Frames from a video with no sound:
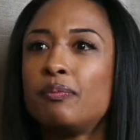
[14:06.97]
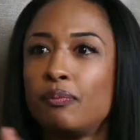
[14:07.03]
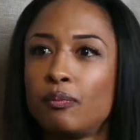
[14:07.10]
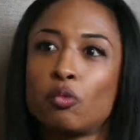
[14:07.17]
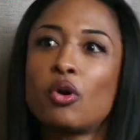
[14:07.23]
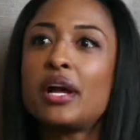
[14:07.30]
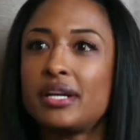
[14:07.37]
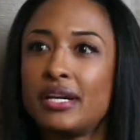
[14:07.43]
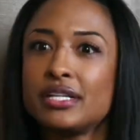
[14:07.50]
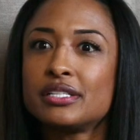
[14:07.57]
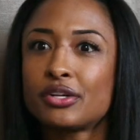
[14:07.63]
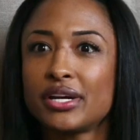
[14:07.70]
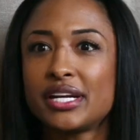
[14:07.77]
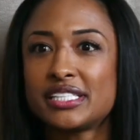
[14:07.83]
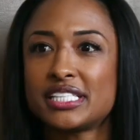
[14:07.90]
Ronda is a
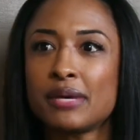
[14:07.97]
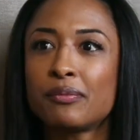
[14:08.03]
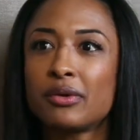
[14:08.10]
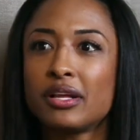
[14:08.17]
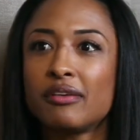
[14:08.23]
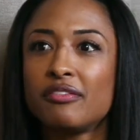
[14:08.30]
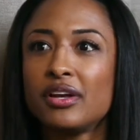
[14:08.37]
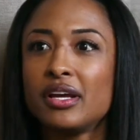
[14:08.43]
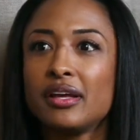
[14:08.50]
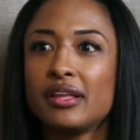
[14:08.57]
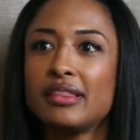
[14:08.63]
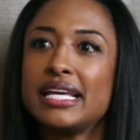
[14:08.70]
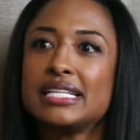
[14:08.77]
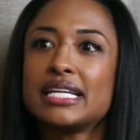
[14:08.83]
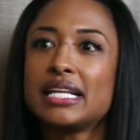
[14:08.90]
great example of,
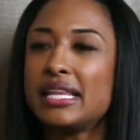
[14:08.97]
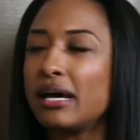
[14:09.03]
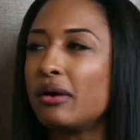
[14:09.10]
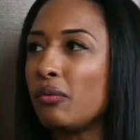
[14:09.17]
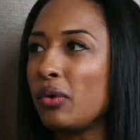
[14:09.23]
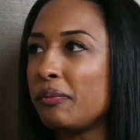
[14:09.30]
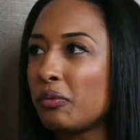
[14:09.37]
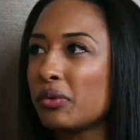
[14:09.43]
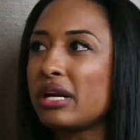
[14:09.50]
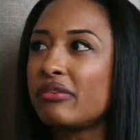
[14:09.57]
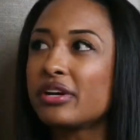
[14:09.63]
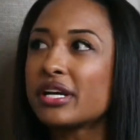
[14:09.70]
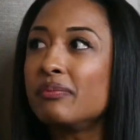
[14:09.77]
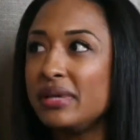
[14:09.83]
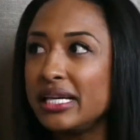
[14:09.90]
they said that women would never
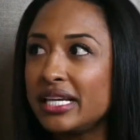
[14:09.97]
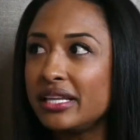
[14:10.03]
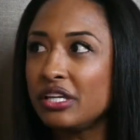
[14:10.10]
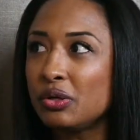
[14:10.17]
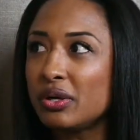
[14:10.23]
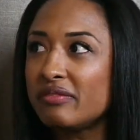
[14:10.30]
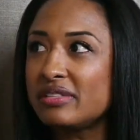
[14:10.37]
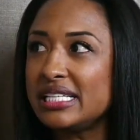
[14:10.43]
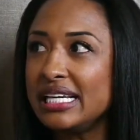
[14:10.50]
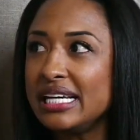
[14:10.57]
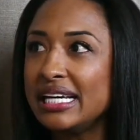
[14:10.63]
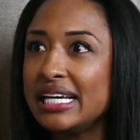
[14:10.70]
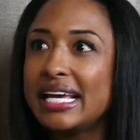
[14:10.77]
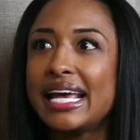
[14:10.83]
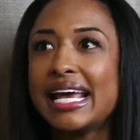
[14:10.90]
compete in the
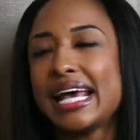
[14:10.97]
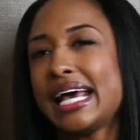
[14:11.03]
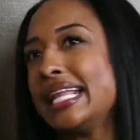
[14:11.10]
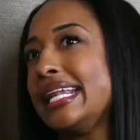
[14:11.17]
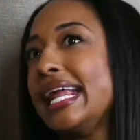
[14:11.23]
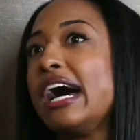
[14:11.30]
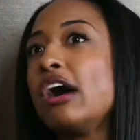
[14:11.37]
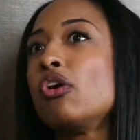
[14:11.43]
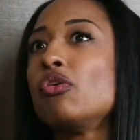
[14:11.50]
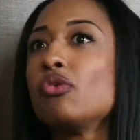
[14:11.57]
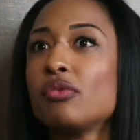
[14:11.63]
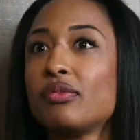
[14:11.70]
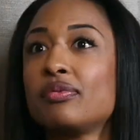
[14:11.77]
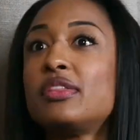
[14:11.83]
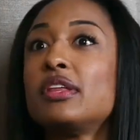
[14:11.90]
UFC, and now
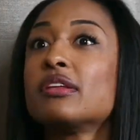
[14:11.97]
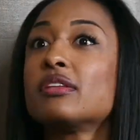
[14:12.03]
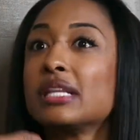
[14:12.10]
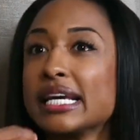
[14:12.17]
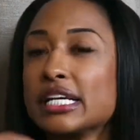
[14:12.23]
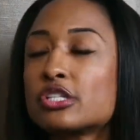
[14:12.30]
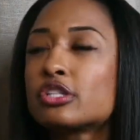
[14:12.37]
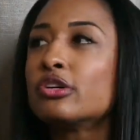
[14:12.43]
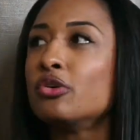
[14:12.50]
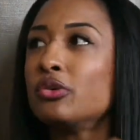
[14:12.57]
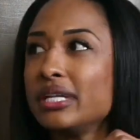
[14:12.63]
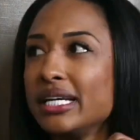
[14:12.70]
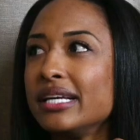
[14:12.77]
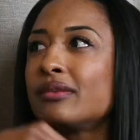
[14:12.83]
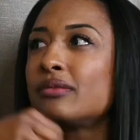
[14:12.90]
like
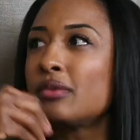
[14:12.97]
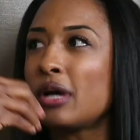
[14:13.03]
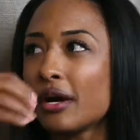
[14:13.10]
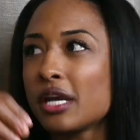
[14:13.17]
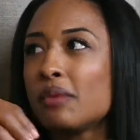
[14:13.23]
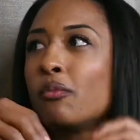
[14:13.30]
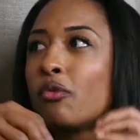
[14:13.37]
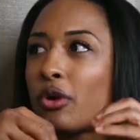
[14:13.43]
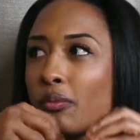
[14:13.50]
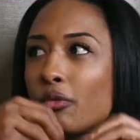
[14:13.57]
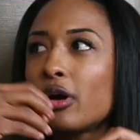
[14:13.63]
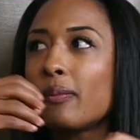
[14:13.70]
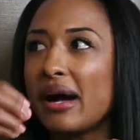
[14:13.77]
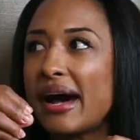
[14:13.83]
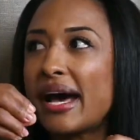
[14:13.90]
slowly talking more and more
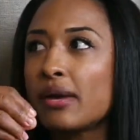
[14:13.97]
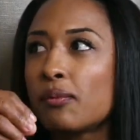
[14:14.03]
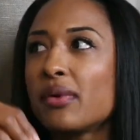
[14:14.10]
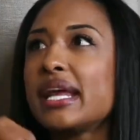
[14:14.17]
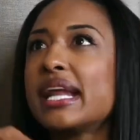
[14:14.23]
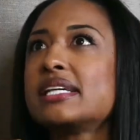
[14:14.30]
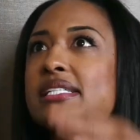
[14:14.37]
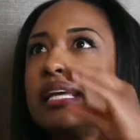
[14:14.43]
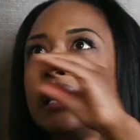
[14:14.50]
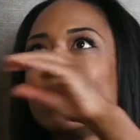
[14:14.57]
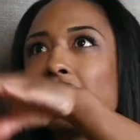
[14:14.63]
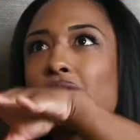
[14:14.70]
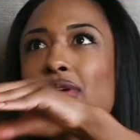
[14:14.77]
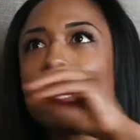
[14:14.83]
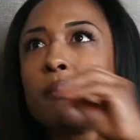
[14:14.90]
about atom weight as they
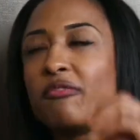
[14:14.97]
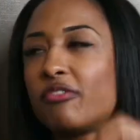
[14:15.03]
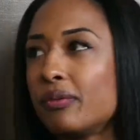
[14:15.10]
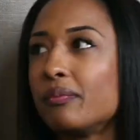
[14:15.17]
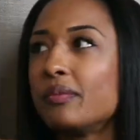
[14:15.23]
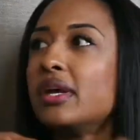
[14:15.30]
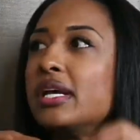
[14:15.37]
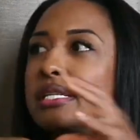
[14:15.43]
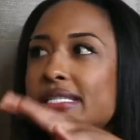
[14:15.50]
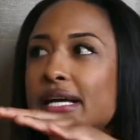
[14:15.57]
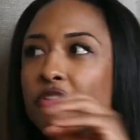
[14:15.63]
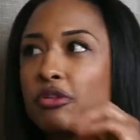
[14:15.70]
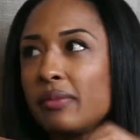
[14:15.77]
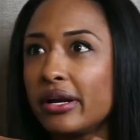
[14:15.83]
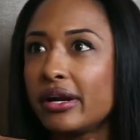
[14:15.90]
grab from
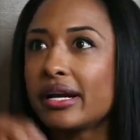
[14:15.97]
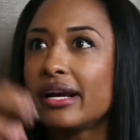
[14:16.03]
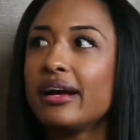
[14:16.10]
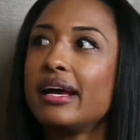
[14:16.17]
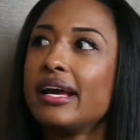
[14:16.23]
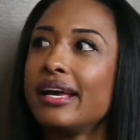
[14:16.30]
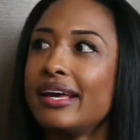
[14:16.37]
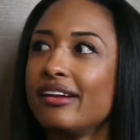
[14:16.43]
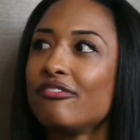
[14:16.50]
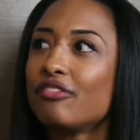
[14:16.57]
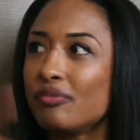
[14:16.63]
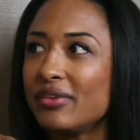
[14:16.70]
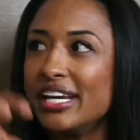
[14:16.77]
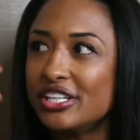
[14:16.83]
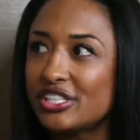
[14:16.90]
South America and
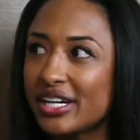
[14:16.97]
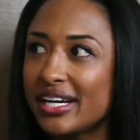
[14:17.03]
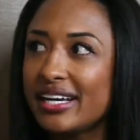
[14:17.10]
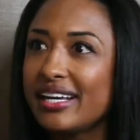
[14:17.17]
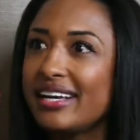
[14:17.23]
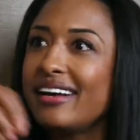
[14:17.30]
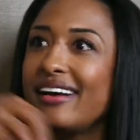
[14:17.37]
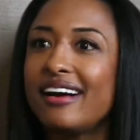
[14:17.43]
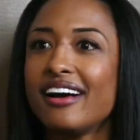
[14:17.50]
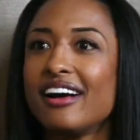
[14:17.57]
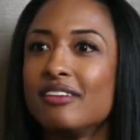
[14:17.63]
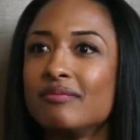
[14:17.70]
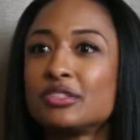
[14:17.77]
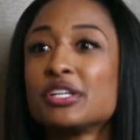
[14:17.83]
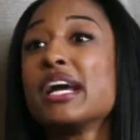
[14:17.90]
from Asia.
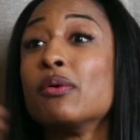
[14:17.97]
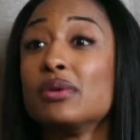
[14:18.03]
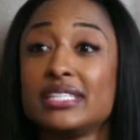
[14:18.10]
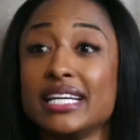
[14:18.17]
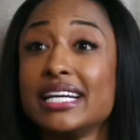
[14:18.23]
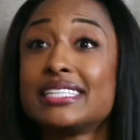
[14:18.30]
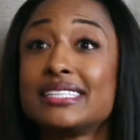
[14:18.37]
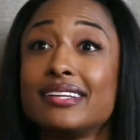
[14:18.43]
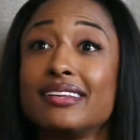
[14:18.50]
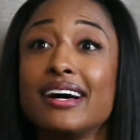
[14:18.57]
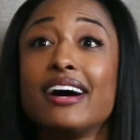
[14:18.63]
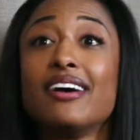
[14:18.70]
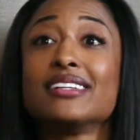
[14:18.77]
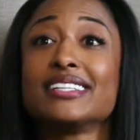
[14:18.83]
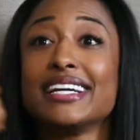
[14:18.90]
So yeah, when Dana said that,
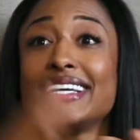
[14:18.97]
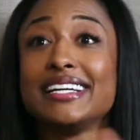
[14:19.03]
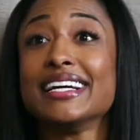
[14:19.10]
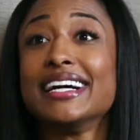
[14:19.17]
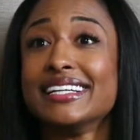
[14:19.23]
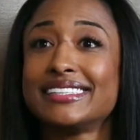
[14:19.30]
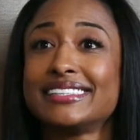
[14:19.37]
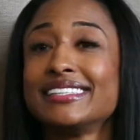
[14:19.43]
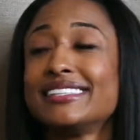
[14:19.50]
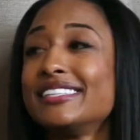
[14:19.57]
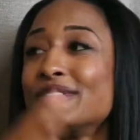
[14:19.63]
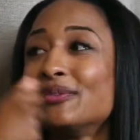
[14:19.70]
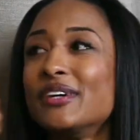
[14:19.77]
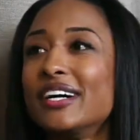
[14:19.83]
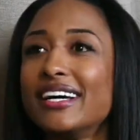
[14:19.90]
I was like, yes, this is
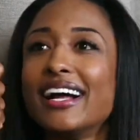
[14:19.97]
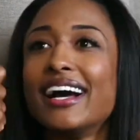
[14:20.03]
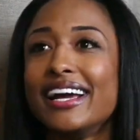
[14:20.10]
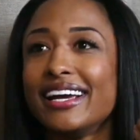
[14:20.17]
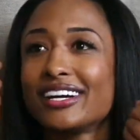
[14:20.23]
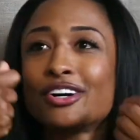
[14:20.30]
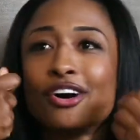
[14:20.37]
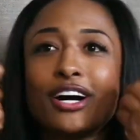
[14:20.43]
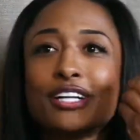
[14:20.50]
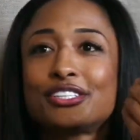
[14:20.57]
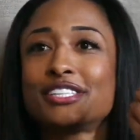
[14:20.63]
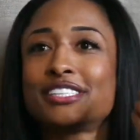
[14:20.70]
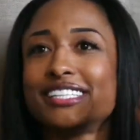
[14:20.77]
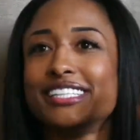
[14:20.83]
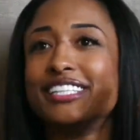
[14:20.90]
what I
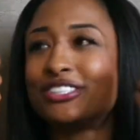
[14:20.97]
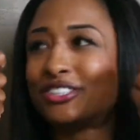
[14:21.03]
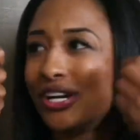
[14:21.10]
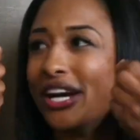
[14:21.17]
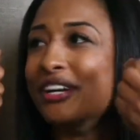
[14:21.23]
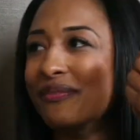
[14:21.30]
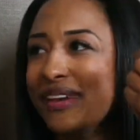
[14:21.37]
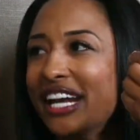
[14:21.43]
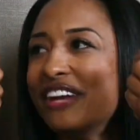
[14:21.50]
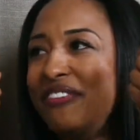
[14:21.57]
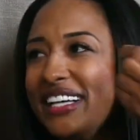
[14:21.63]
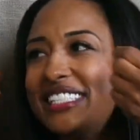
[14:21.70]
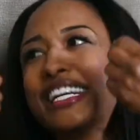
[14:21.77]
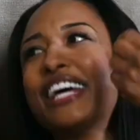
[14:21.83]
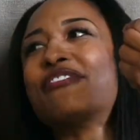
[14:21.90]
consciously try to
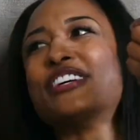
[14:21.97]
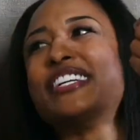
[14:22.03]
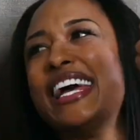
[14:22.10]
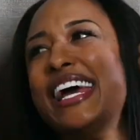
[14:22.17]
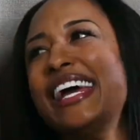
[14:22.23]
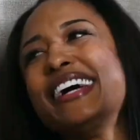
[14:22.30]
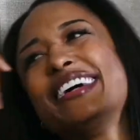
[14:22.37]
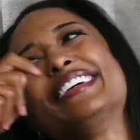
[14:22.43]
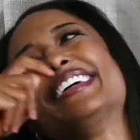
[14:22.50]
manifest every day.